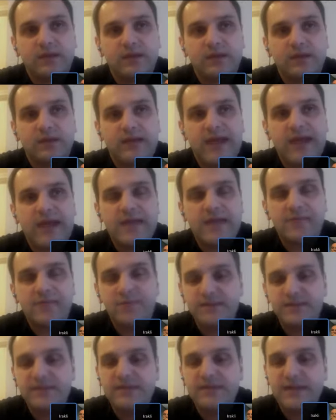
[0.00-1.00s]

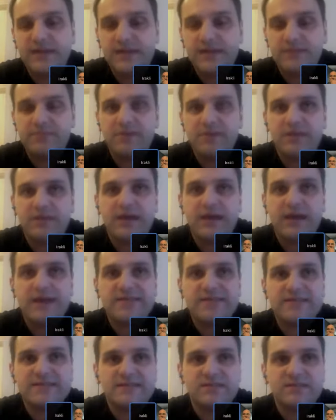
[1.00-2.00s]
Hypermedia
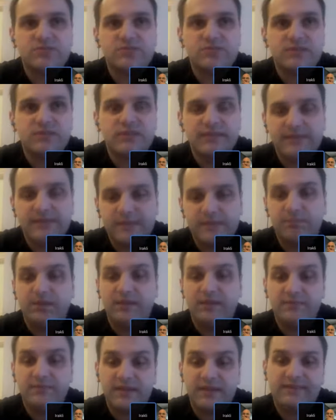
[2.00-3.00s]
APIs is really the
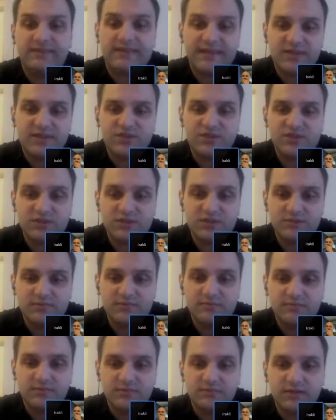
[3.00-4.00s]
implementation,
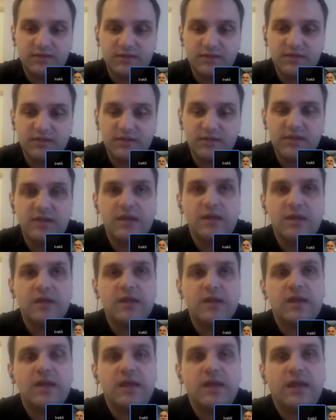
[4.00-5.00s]
right?
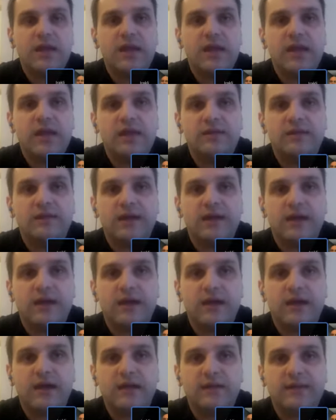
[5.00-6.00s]
And
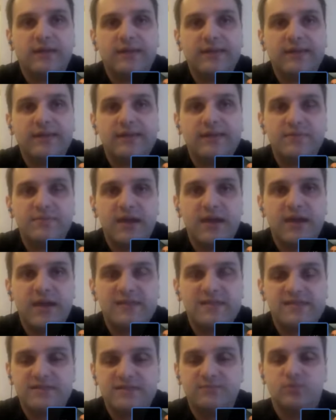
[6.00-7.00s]
linked
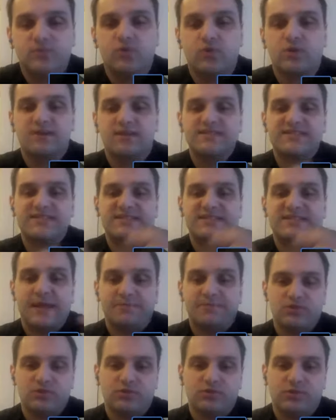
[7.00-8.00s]
APIs is more
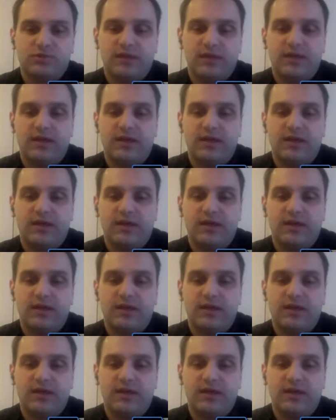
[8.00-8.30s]
conceptually